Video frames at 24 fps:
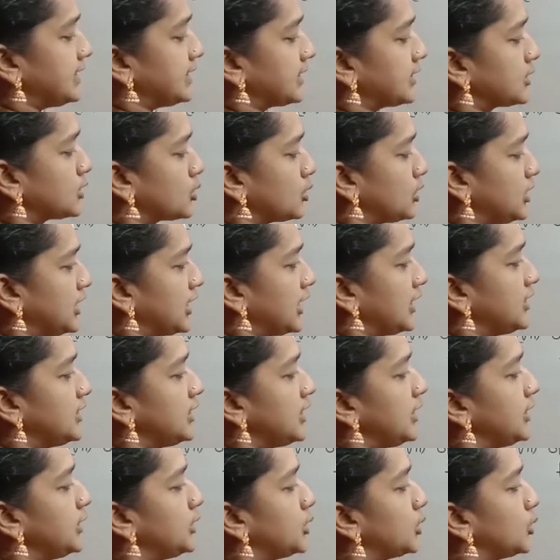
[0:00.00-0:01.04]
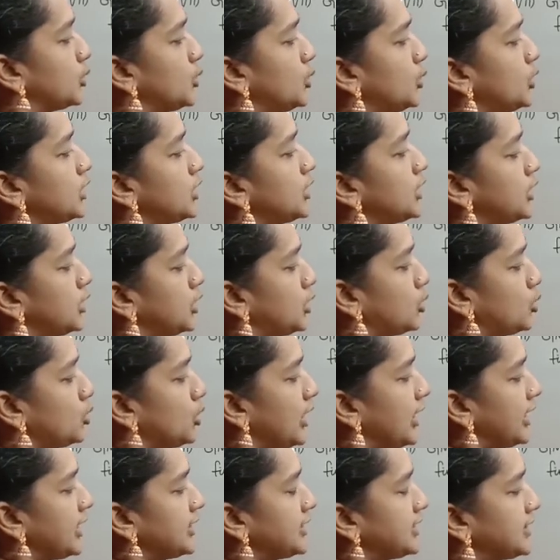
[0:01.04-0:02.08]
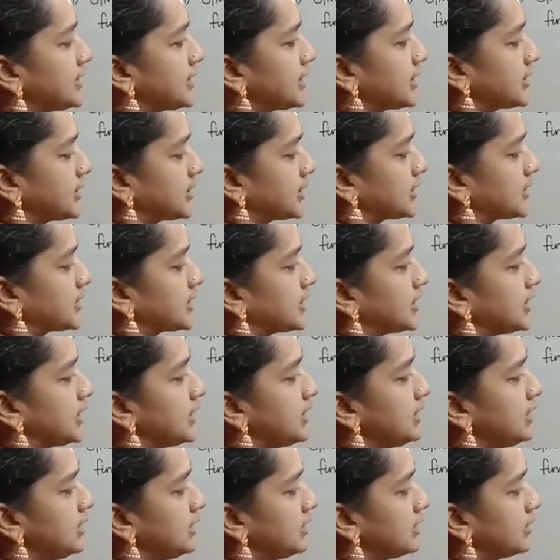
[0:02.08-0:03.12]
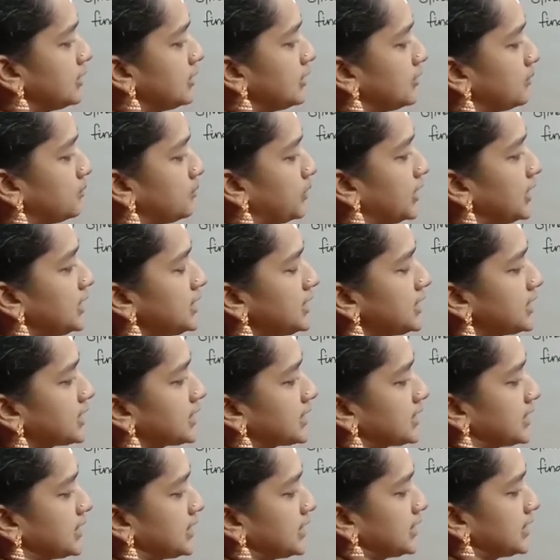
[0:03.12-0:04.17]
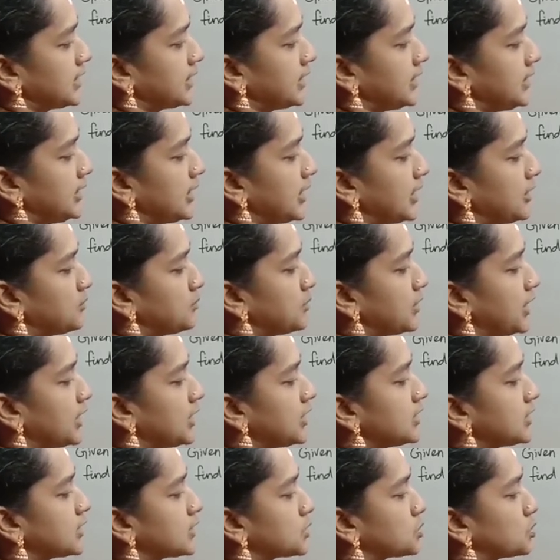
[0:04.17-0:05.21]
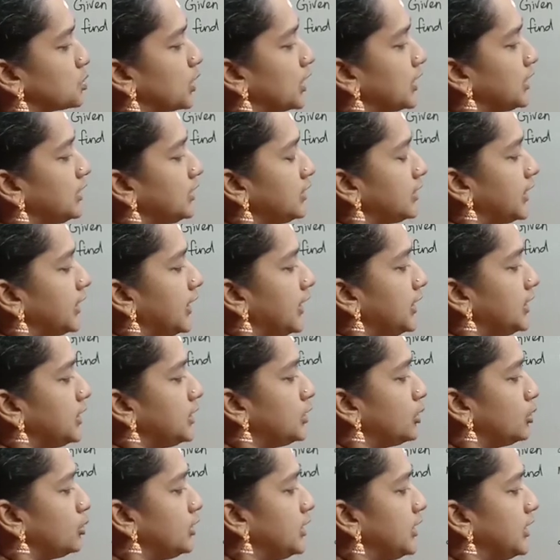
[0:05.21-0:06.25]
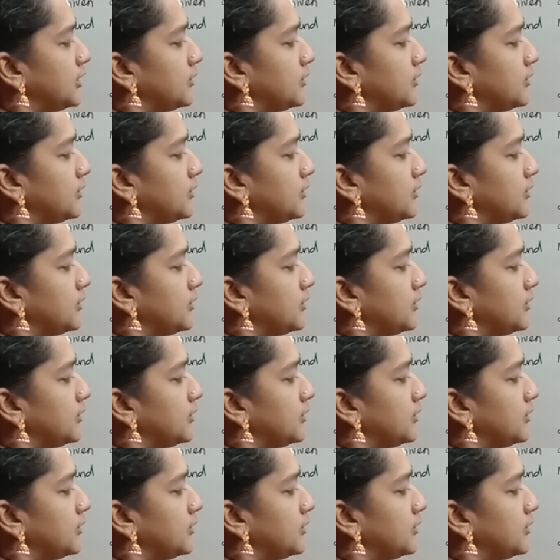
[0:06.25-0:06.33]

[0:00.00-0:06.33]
So n into 2 8s are 16 plus n minus 1 into d.